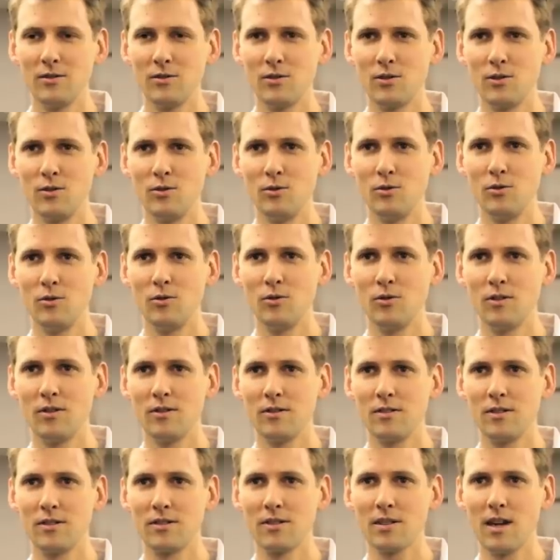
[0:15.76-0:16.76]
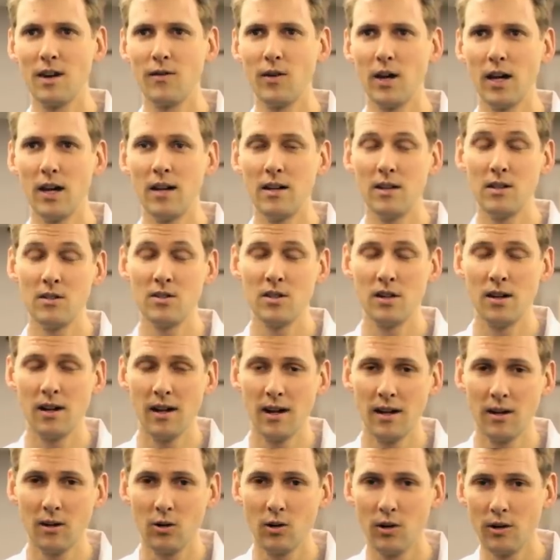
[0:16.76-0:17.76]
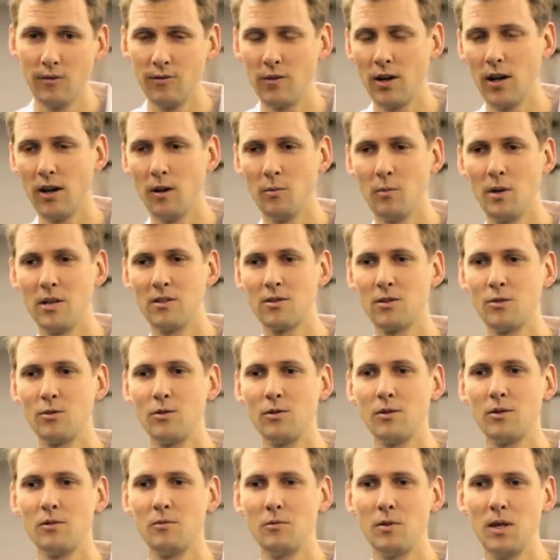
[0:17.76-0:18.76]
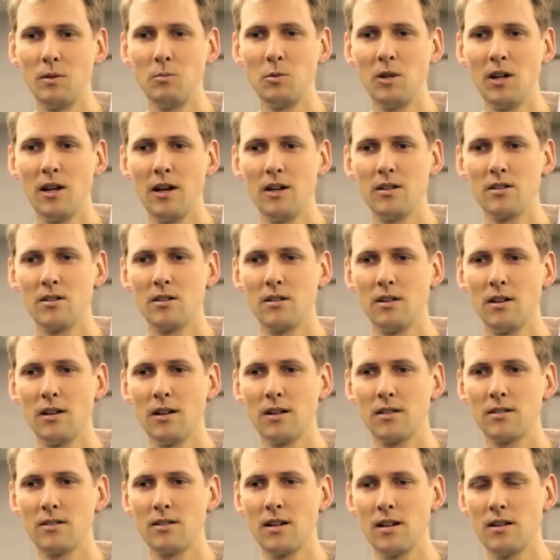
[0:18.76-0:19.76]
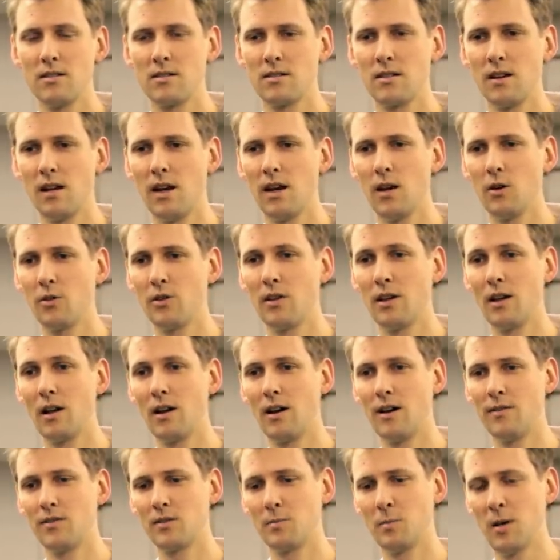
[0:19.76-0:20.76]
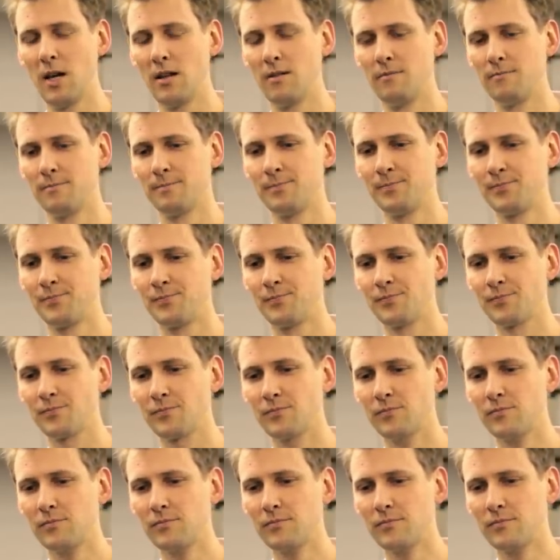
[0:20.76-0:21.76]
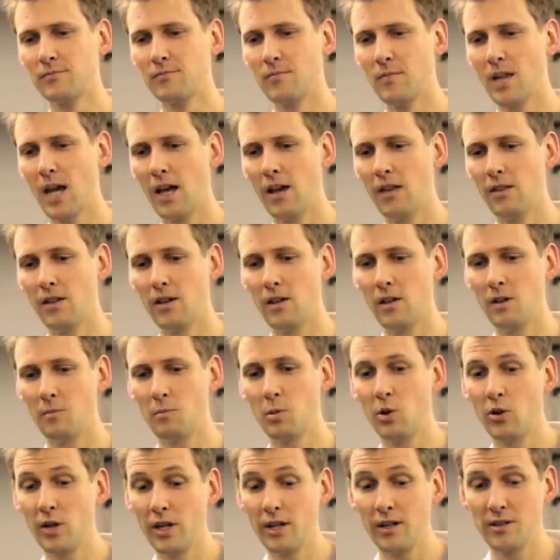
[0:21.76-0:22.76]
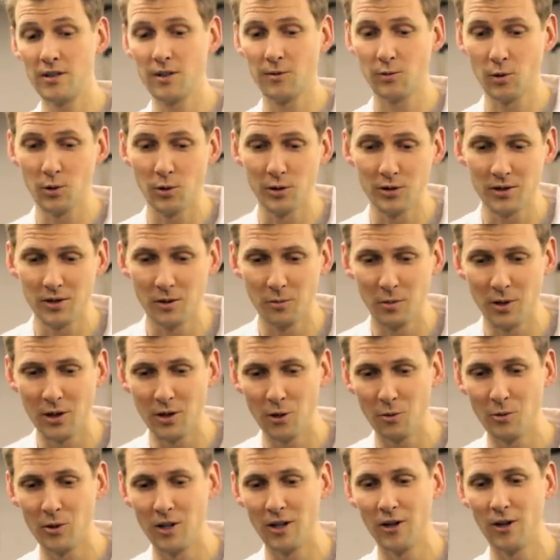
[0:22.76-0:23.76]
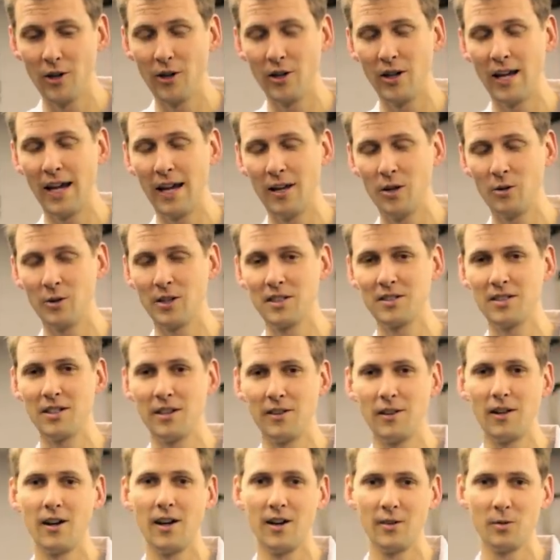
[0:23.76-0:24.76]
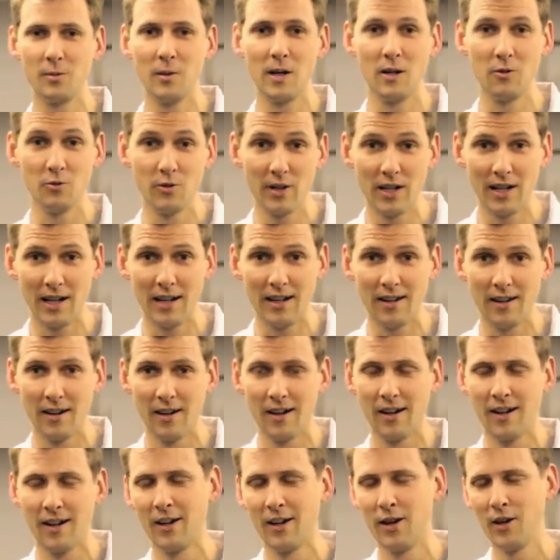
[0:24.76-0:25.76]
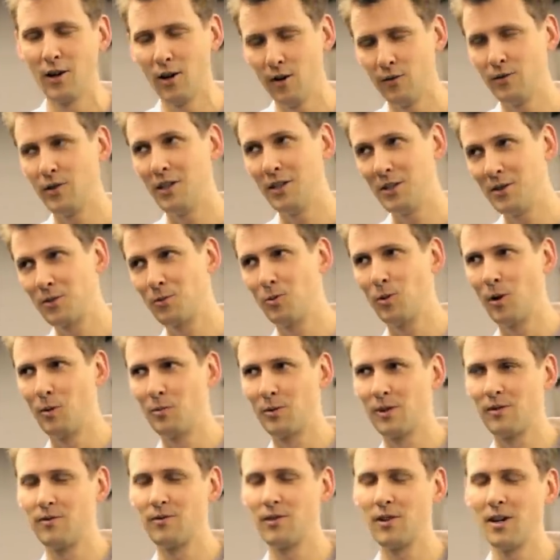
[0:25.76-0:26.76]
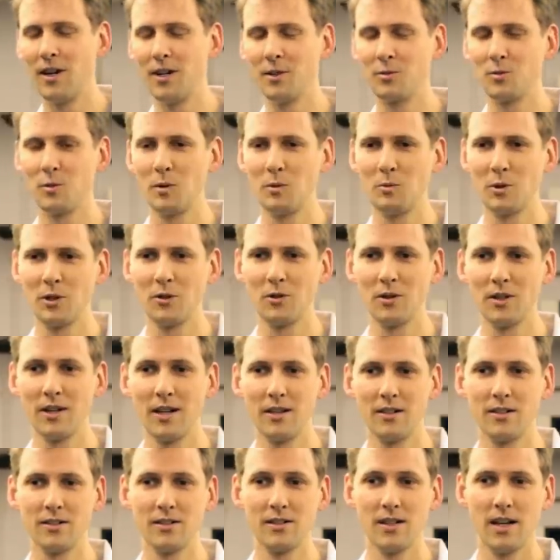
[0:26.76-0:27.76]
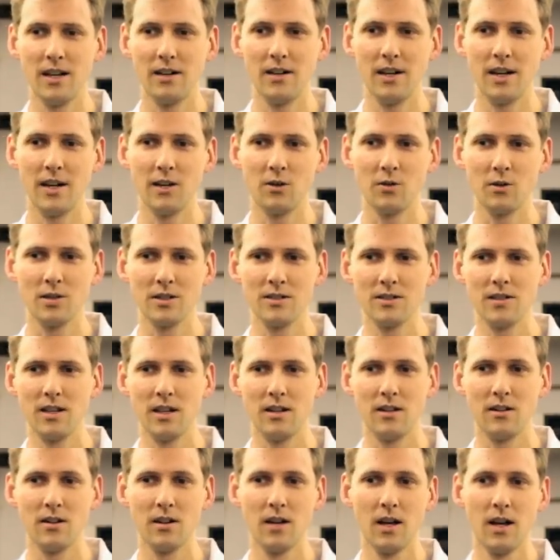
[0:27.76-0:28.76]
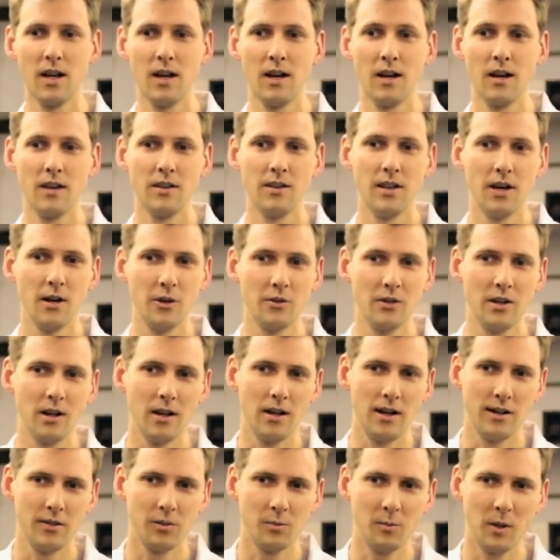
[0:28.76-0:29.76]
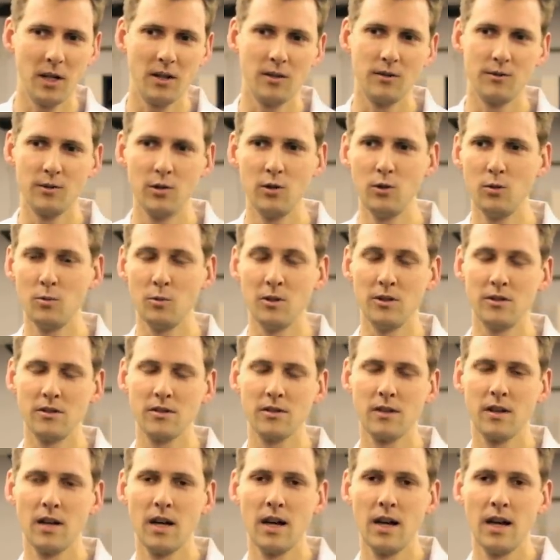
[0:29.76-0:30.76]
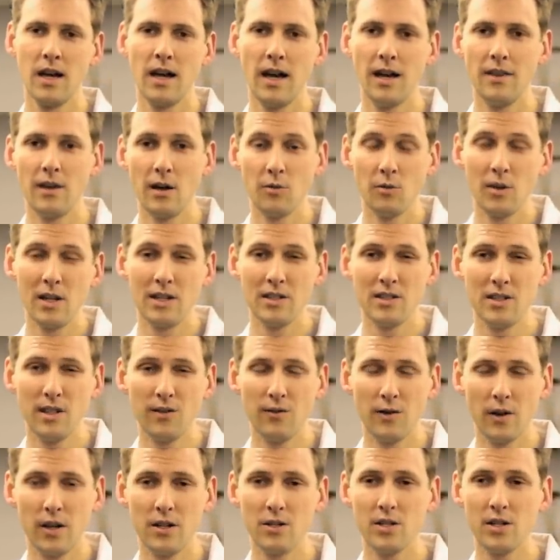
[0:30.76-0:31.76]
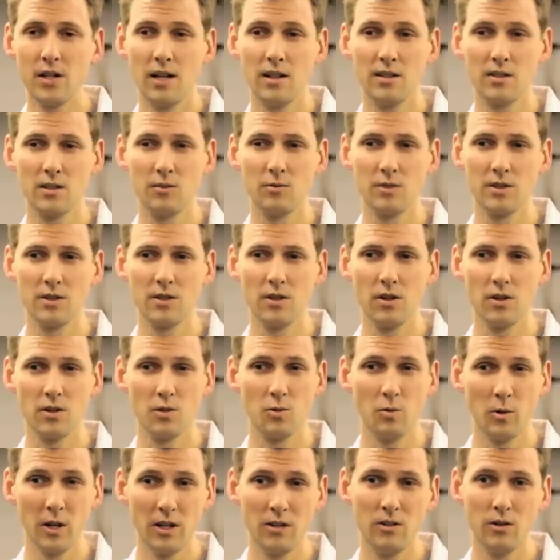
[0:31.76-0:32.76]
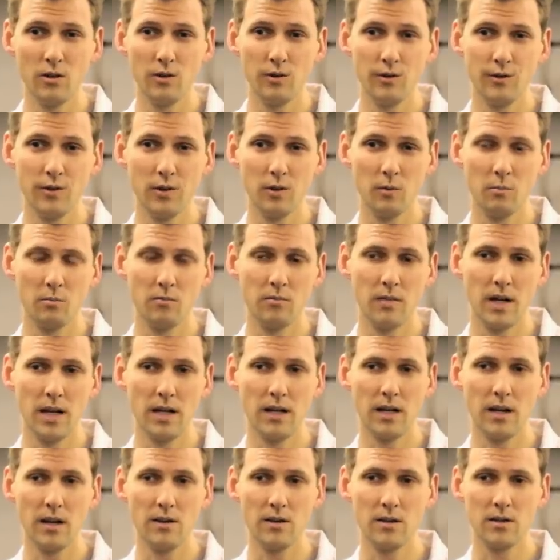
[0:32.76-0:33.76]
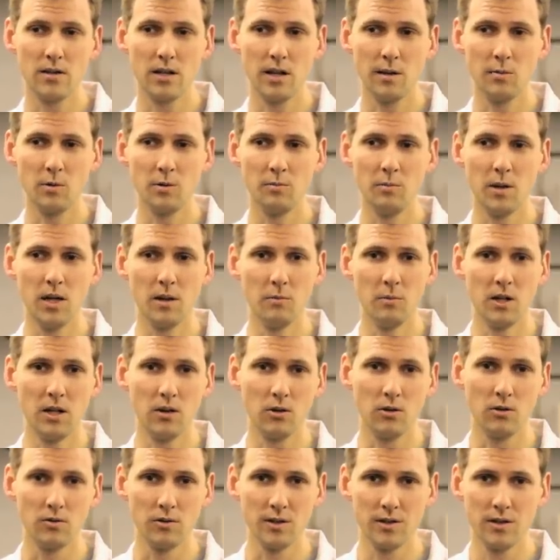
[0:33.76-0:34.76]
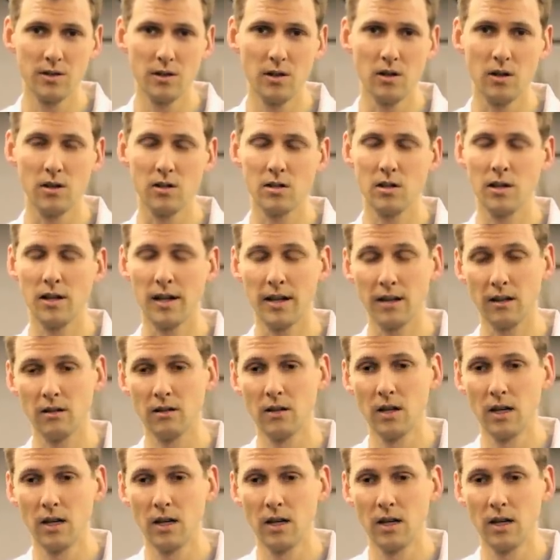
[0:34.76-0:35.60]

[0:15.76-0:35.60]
to discover any genetic or environmental manipulation that extends their healthy lifespan. And the point is, of course, that we don't want to learn how to extend the lifespan really of yeast, worms and flies. We want to understand how to extend the healthy lifespan of humans. And that really differentiates the research we do from any other type of biomedical research, like